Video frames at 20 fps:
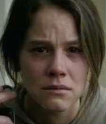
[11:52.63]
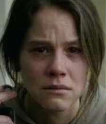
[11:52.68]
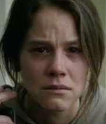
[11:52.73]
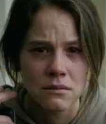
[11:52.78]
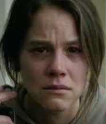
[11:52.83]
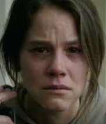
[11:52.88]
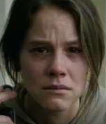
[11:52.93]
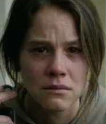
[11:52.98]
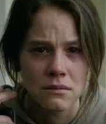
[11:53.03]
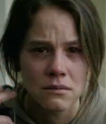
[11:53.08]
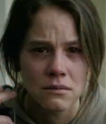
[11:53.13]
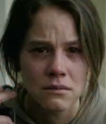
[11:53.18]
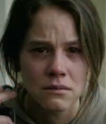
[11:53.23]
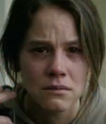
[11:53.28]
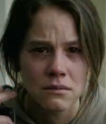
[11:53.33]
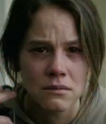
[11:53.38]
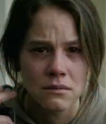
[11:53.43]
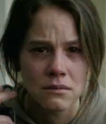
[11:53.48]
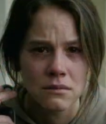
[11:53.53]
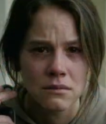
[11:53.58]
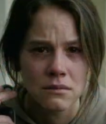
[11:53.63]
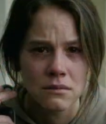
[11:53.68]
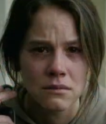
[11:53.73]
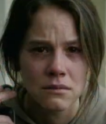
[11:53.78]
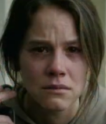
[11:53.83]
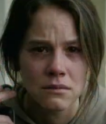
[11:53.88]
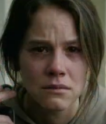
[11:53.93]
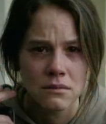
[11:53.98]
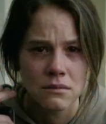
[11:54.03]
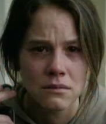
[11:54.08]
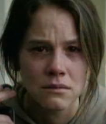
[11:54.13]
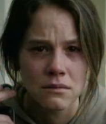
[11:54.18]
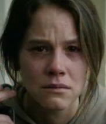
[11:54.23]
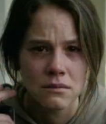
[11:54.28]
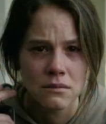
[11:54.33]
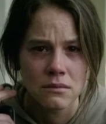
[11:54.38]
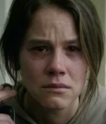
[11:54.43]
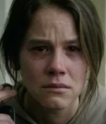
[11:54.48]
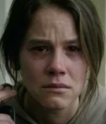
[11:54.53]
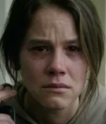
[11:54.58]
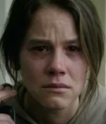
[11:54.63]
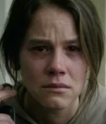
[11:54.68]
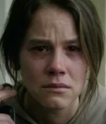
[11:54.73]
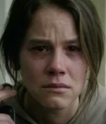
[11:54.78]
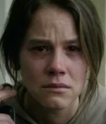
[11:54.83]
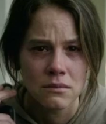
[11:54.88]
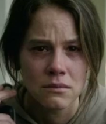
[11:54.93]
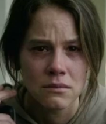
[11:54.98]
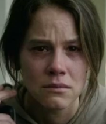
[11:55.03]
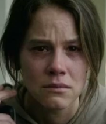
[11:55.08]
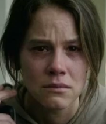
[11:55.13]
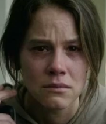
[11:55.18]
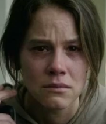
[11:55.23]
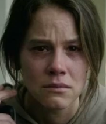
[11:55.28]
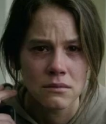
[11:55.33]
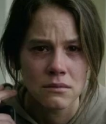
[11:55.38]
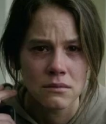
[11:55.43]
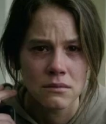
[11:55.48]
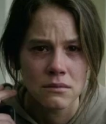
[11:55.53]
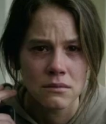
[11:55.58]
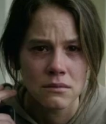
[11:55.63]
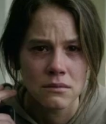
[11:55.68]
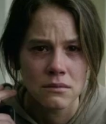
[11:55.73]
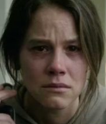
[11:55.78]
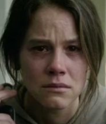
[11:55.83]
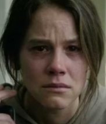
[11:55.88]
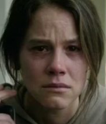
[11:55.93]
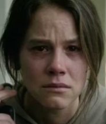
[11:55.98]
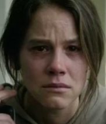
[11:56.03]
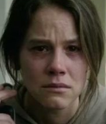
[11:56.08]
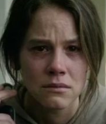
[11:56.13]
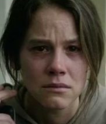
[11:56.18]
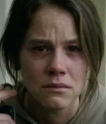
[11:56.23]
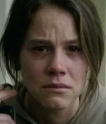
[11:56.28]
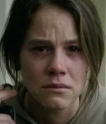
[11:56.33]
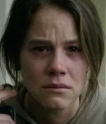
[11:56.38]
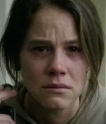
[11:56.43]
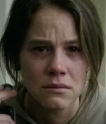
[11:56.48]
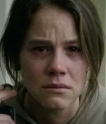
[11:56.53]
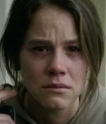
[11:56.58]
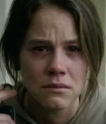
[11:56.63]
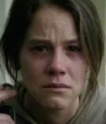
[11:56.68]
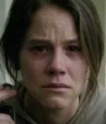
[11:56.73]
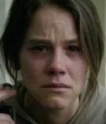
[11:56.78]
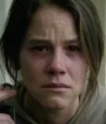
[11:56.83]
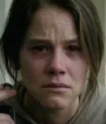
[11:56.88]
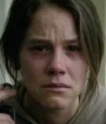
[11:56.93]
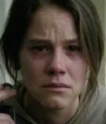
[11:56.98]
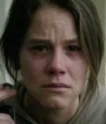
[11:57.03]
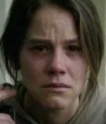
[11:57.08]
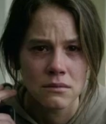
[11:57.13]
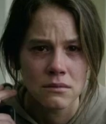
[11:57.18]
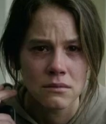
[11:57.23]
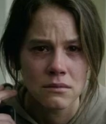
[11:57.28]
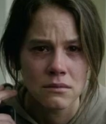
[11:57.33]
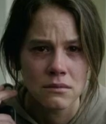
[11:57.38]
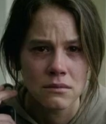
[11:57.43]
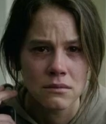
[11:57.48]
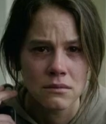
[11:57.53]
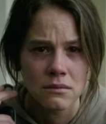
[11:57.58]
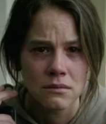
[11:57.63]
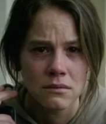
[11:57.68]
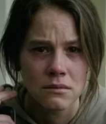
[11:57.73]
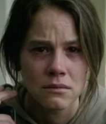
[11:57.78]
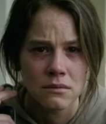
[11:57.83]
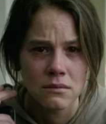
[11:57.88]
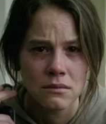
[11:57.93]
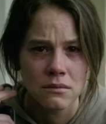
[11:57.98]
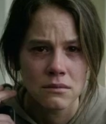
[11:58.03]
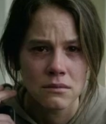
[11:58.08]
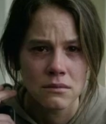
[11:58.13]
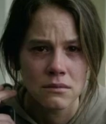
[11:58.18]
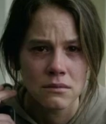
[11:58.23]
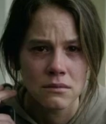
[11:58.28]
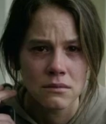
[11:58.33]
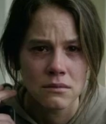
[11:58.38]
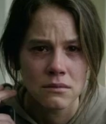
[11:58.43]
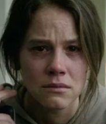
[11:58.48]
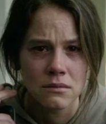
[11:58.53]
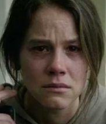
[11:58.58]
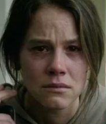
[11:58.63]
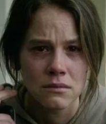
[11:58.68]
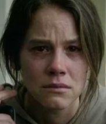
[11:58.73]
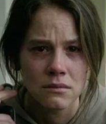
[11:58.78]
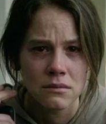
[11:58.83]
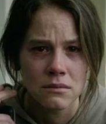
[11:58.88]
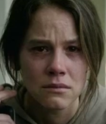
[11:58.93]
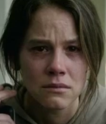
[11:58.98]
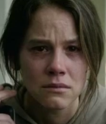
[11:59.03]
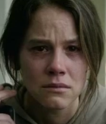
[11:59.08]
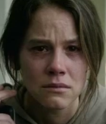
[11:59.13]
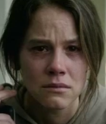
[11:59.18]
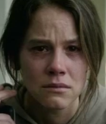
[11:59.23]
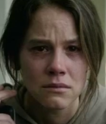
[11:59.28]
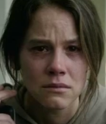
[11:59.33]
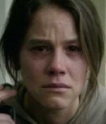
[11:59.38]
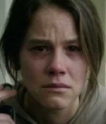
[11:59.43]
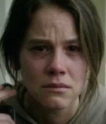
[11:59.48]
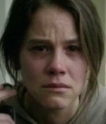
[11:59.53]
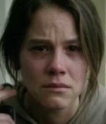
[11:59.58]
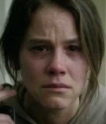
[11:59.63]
(silent)